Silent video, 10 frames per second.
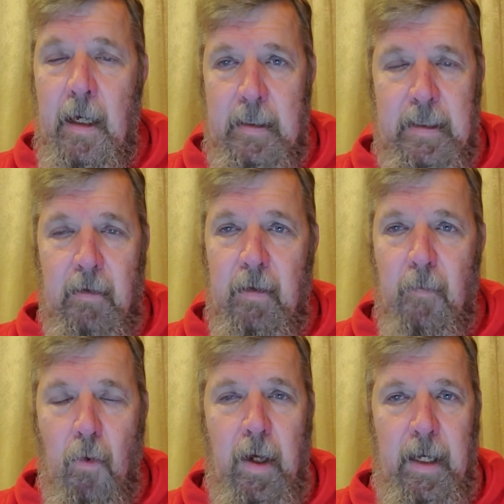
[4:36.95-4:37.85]
until the
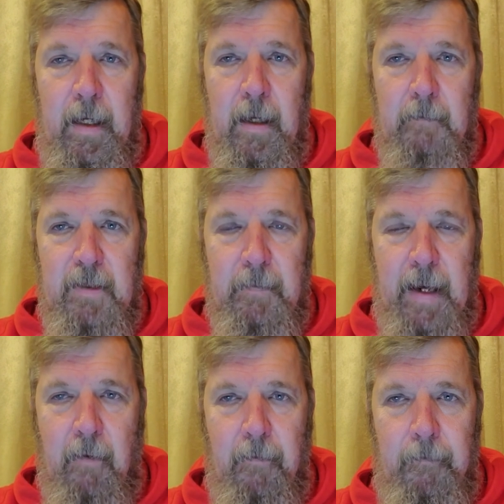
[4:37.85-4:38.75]
morning comes
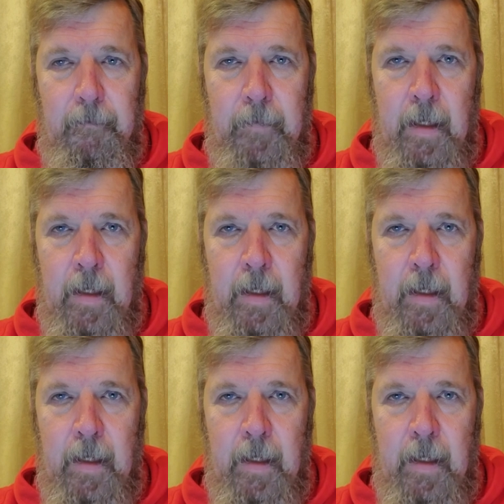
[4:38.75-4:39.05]
about.